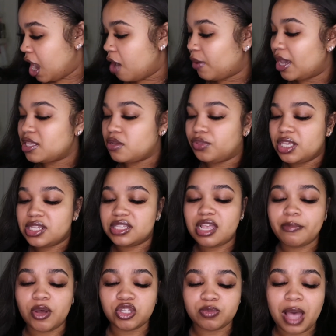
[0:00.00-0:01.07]
all right so this is
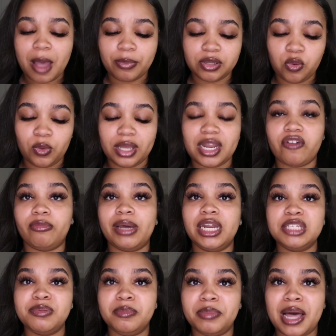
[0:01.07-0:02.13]
the most popular one
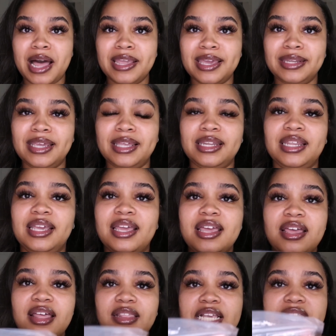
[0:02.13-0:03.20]
everybody's been buying lately
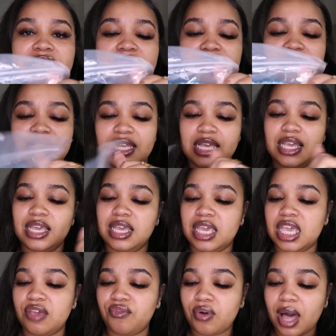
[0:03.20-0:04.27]
this is the
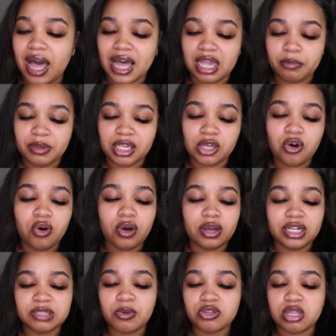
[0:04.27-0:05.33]
evil eye be
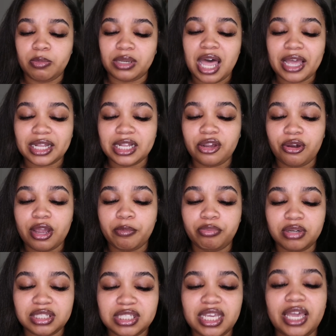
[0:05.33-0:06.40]
gone it's supposed to block clear and
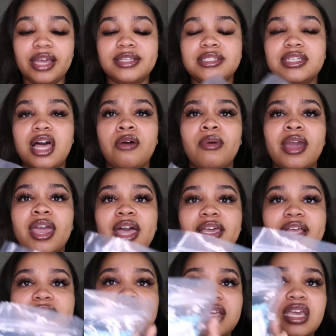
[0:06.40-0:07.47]
protect all right
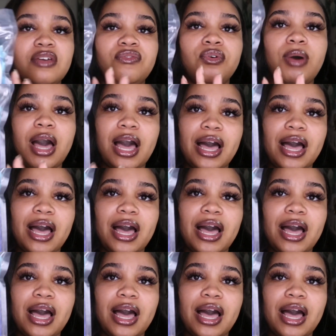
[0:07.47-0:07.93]
against evil